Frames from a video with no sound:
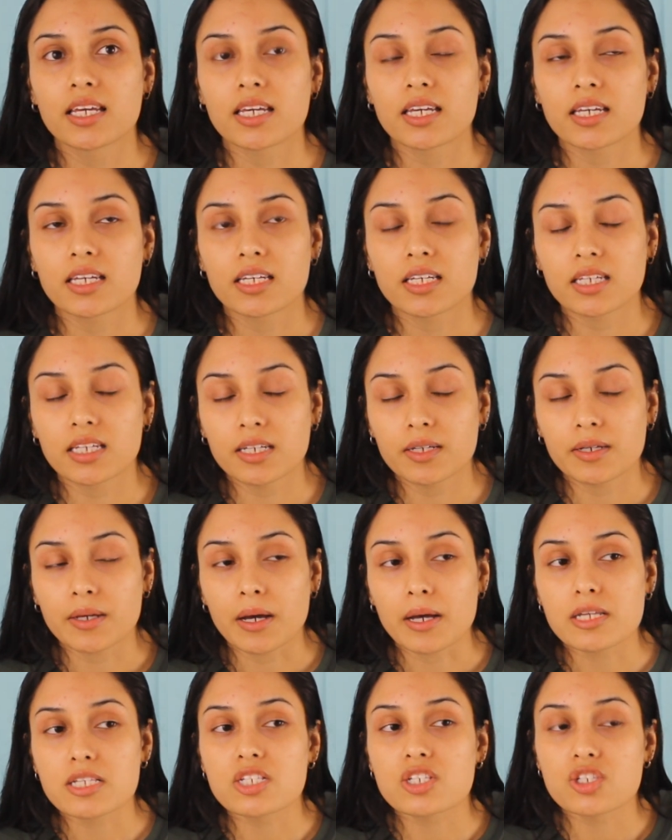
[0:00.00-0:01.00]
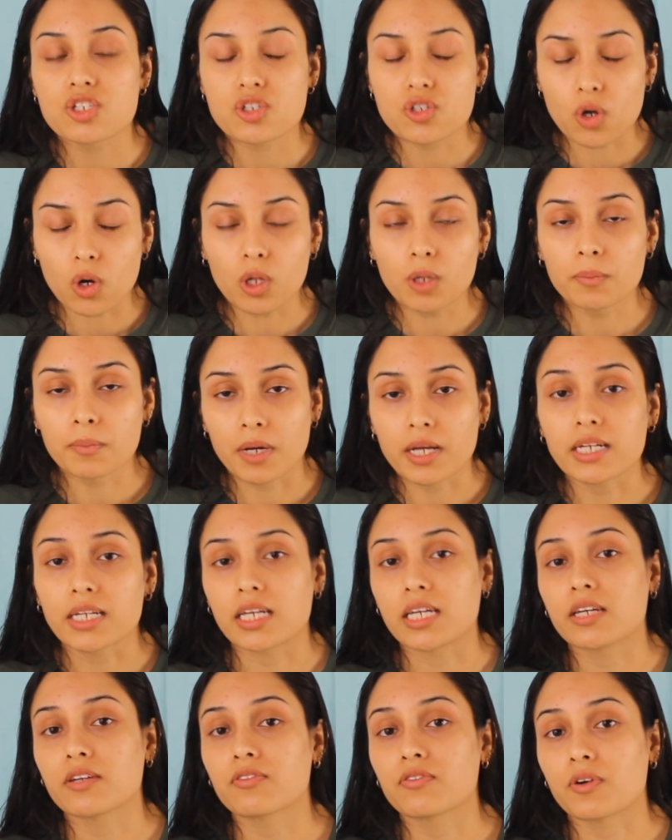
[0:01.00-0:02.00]
He stole
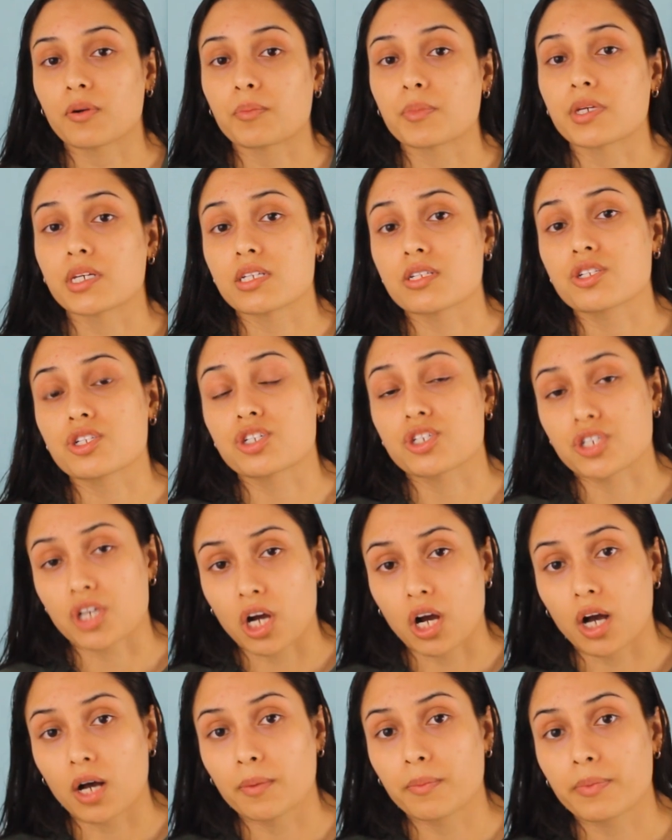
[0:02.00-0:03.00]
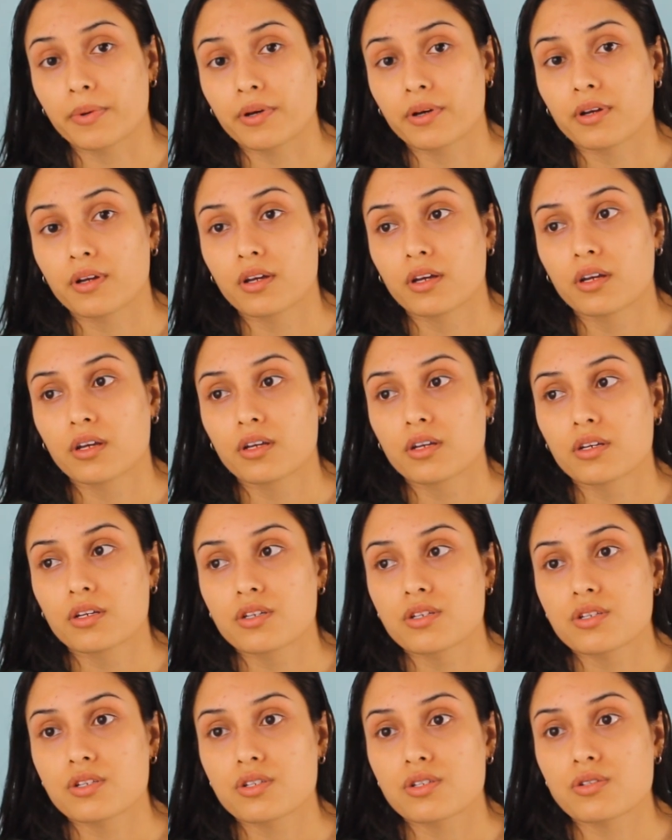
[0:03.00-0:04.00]
money from his job
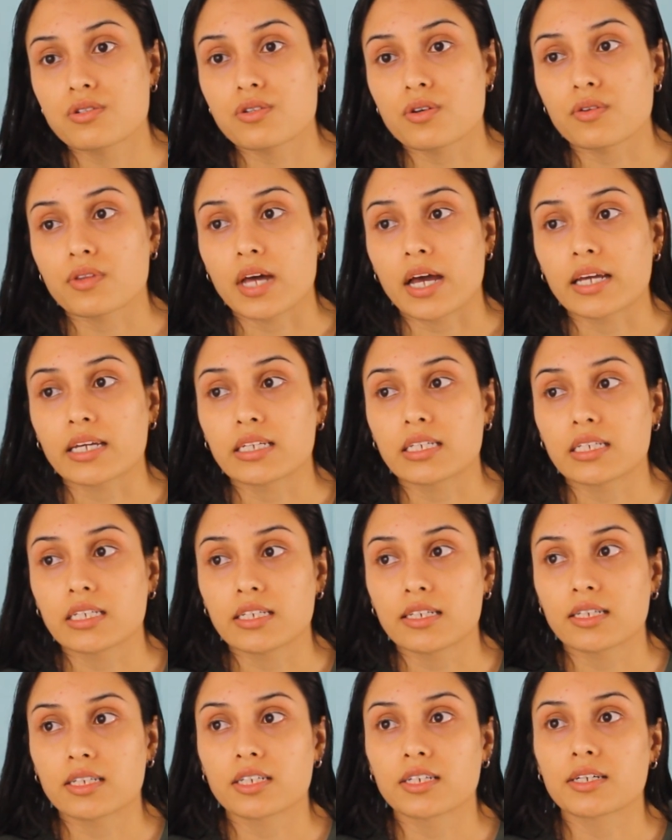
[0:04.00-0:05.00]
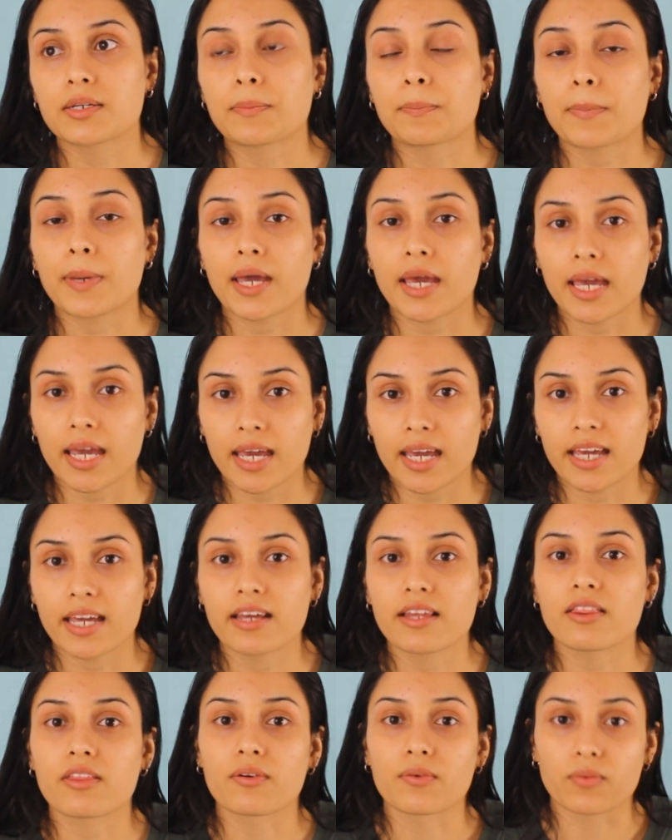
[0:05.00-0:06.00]
so that he could
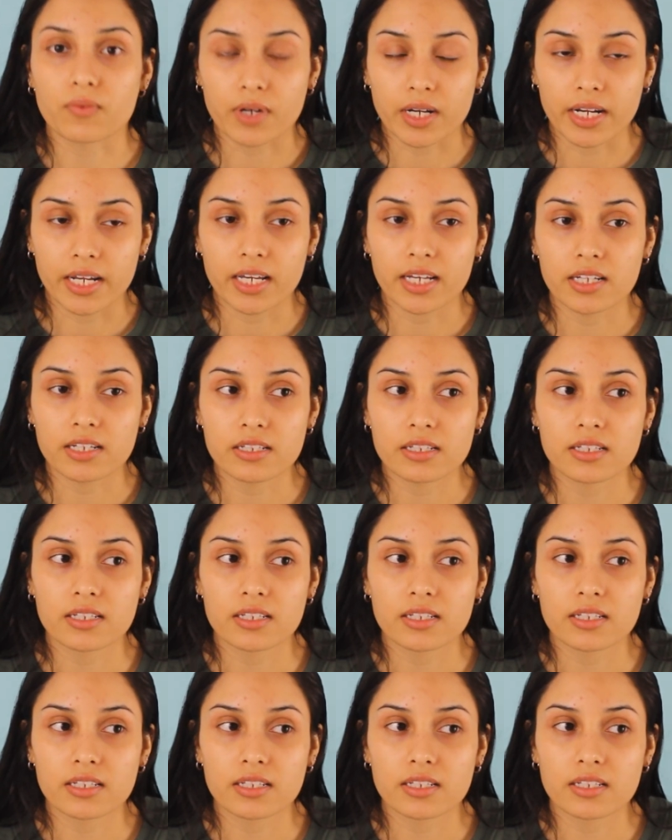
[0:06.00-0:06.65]
pay the ring.